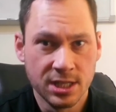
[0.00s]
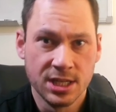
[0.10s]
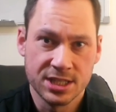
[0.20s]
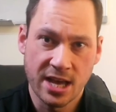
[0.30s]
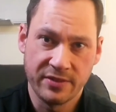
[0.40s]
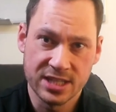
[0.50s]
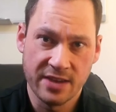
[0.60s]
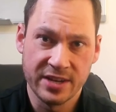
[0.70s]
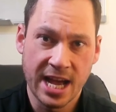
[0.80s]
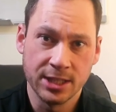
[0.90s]
to having to have
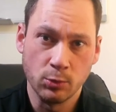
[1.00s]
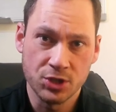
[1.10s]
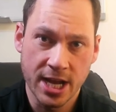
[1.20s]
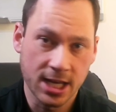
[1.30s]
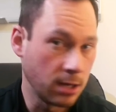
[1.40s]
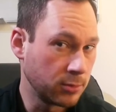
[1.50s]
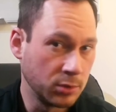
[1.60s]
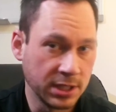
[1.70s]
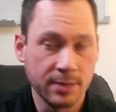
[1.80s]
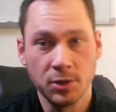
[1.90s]
an annual checkup called
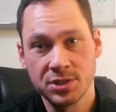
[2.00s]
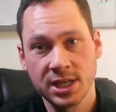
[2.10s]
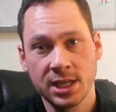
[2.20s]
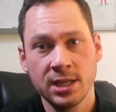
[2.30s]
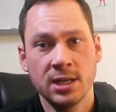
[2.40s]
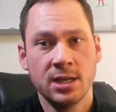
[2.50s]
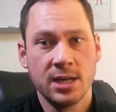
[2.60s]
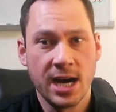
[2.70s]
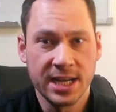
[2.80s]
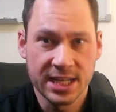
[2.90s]
an MOT,
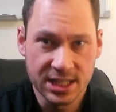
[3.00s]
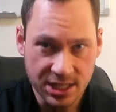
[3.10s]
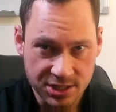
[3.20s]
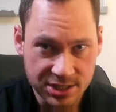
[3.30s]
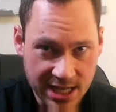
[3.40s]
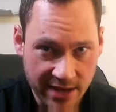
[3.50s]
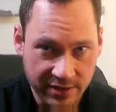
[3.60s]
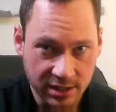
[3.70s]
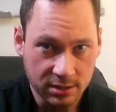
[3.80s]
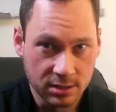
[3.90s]
and in addition to
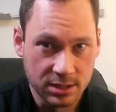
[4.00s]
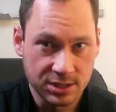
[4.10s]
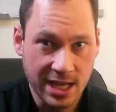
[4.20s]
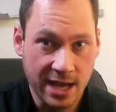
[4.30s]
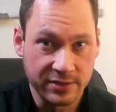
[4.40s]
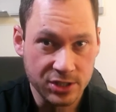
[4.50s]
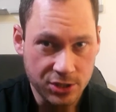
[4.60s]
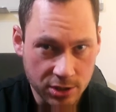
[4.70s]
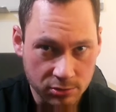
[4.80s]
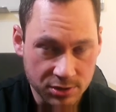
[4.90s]
having to have
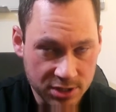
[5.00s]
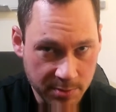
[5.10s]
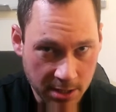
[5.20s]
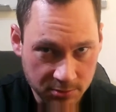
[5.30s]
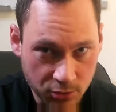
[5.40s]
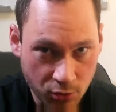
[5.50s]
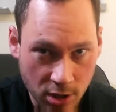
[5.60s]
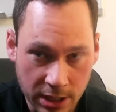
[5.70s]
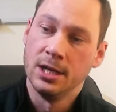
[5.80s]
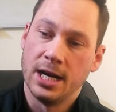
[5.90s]
insurance to be able to
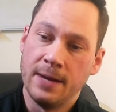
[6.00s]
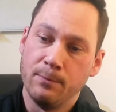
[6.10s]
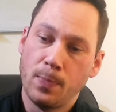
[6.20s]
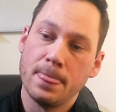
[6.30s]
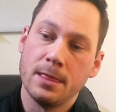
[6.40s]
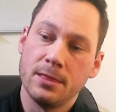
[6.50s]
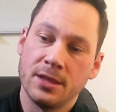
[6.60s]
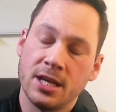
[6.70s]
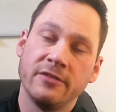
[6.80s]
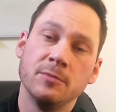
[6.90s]
drive. Um, the
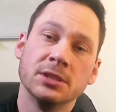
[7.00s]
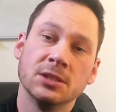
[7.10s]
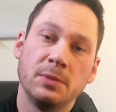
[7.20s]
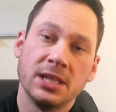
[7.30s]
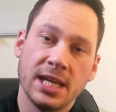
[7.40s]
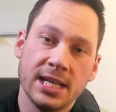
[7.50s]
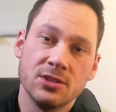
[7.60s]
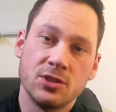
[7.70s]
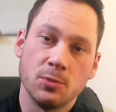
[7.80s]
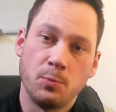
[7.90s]
government has been keen
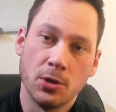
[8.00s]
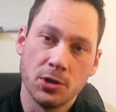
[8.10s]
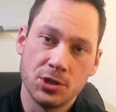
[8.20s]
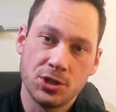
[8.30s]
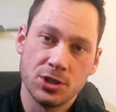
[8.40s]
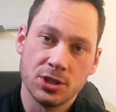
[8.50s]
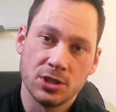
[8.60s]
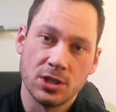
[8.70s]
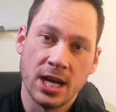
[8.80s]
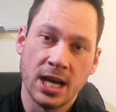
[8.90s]
to push
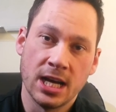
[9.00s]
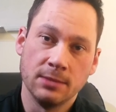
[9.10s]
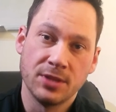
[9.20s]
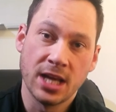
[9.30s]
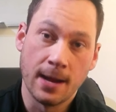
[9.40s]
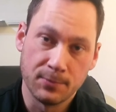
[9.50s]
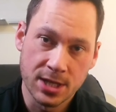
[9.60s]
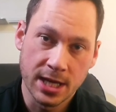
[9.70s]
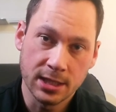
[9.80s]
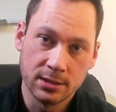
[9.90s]
um, the
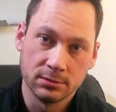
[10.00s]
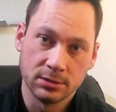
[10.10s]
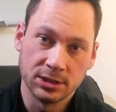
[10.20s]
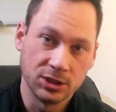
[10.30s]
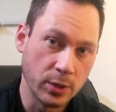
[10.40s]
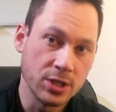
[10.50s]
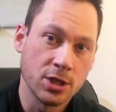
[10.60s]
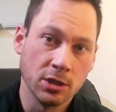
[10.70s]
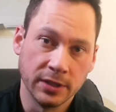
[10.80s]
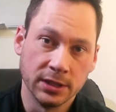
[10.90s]
uptake and the
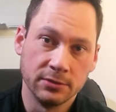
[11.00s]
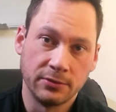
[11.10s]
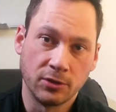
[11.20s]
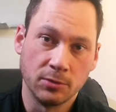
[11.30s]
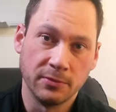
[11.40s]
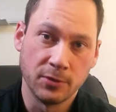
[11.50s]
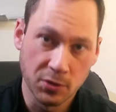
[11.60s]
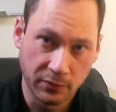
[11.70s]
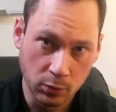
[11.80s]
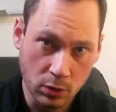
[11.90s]
switchover from fossil
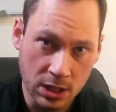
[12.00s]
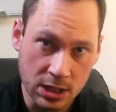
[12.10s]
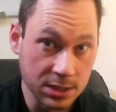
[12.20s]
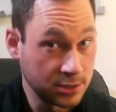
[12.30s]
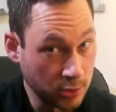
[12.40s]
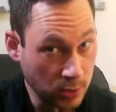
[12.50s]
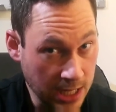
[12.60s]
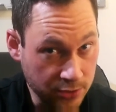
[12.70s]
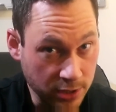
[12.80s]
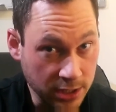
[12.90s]
fuel cars to
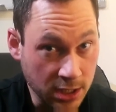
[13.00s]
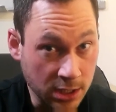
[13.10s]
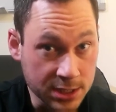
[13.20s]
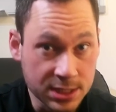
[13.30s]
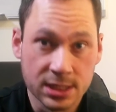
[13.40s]
electric cars.